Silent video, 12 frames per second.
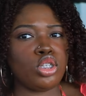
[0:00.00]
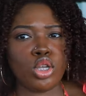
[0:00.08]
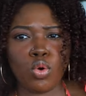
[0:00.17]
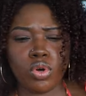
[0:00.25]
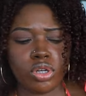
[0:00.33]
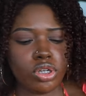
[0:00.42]

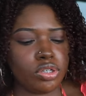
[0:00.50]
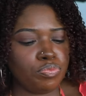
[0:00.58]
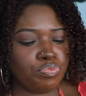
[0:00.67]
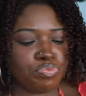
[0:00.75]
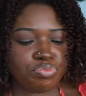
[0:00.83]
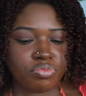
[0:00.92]
So good.
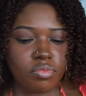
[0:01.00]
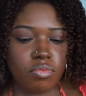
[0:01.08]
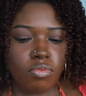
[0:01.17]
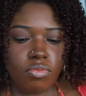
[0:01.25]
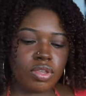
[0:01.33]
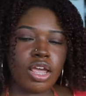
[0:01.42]

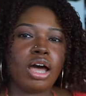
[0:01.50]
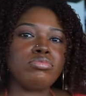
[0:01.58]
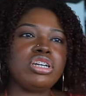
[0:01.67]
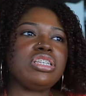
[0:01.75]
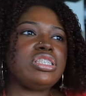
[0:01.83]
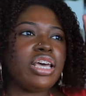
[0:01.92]

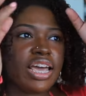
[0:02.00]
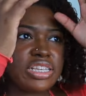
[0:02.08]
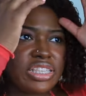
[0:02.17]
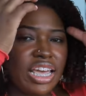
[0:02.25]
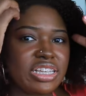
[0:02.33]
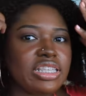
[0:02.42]
I'm just
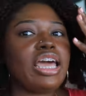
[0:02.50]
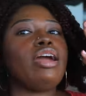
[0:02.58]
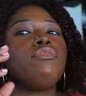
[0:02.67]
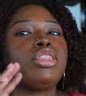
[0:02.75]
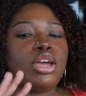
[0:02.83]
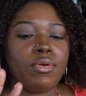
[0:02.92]
taste testing
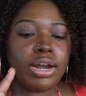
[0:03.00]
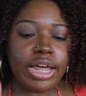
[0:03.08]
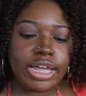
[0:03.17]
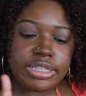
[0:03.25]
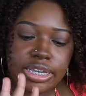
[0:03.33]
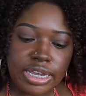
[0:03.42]
everything right
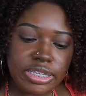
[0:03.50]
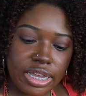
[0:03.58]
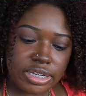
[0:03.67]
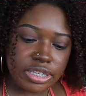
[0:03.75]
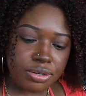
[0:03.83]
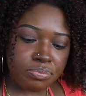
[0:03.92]
now. Taste
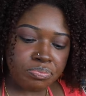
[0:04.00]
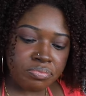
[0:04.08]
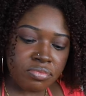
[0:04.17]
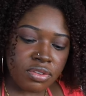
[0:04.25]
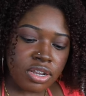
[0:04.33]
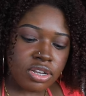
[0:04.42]
testing.
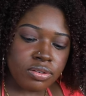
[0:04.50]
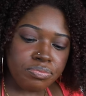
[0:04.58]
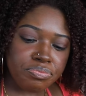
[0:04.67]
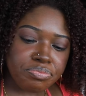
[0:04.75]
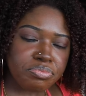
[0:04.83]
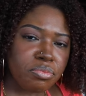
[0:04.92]

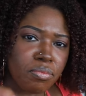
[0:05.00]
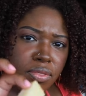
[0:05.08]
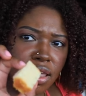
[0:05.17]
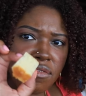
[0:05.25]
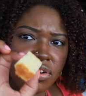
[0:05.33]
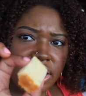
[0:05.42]

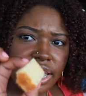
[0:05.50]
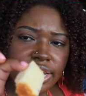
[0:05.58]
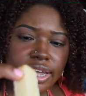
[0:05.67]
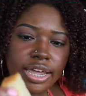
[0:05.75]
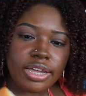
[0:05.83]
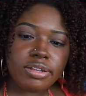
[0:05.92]

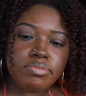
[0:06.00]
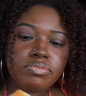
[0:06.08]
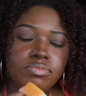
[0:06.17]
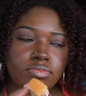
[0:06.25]
Vanilla cake.